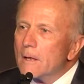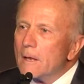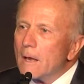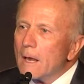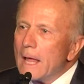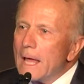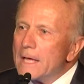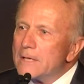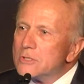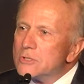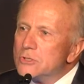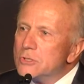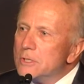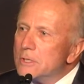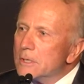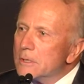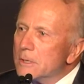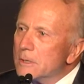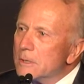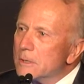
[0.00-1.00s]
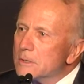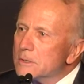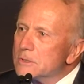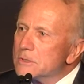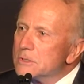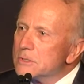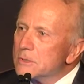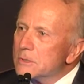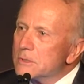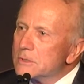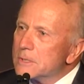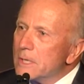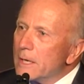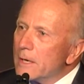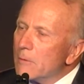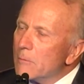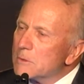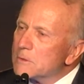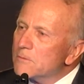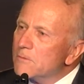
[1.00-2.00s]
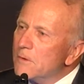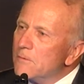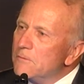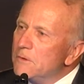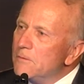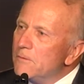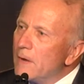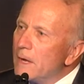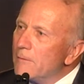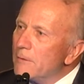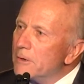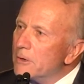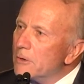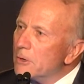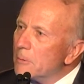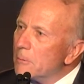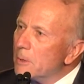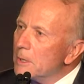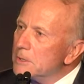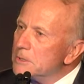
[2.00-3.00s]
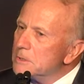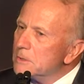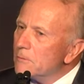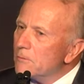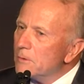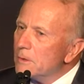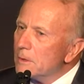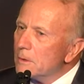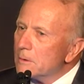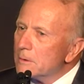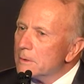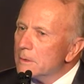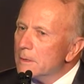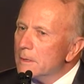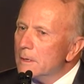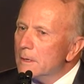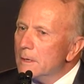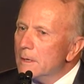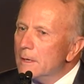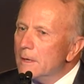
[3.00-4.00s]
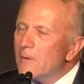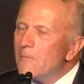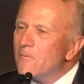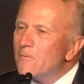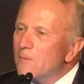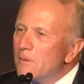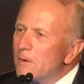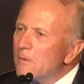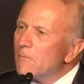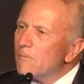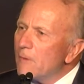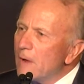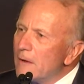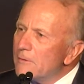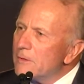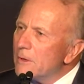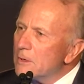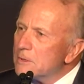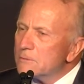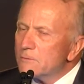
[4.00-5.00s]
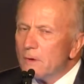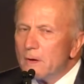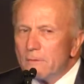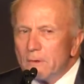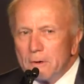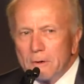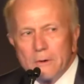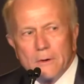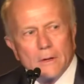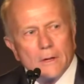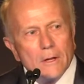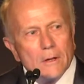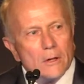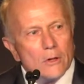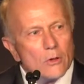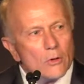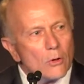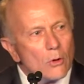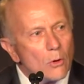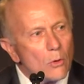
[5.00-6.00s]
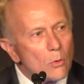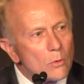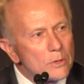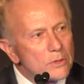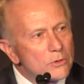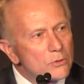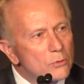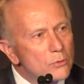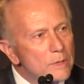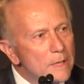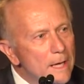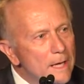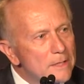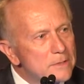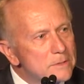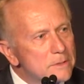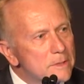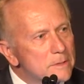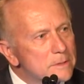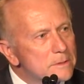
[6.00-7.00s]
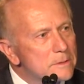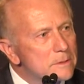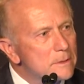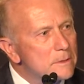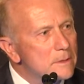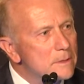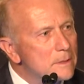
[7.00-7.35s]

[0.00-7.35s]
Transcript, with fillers: Last year, Cirrus had almost 5,500 airplanes in the field, 5,500, only three accidents.